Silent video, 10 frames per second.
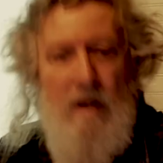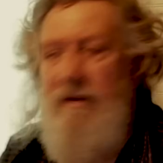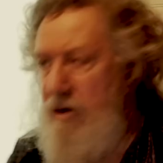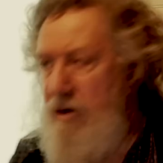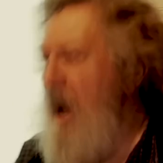
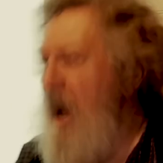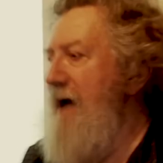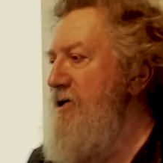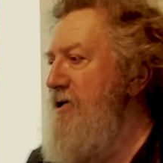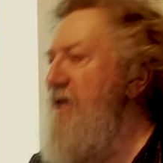They're not.
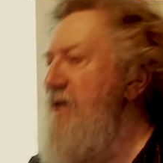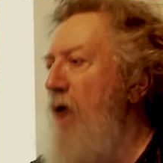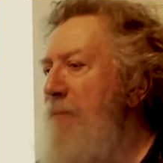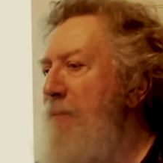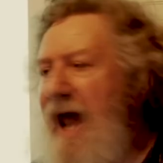You see, there
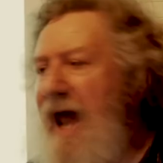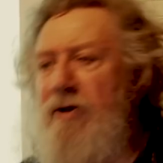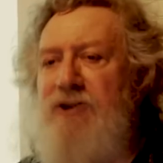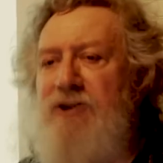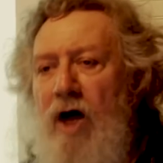are
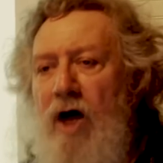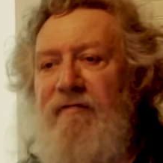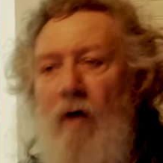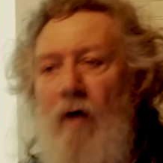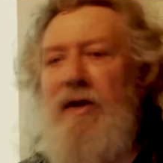patterns
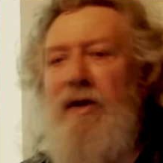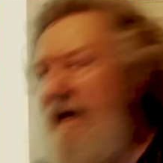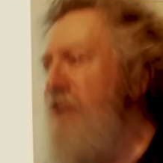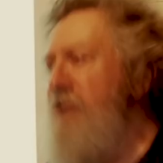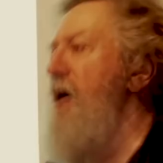unfolding
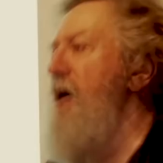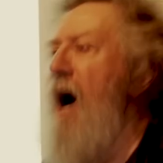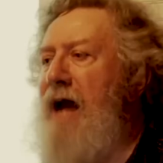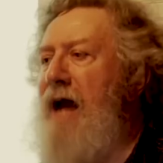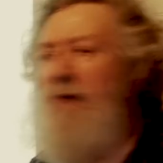in
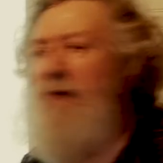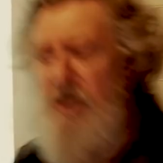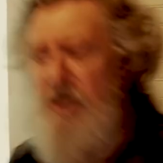time. And the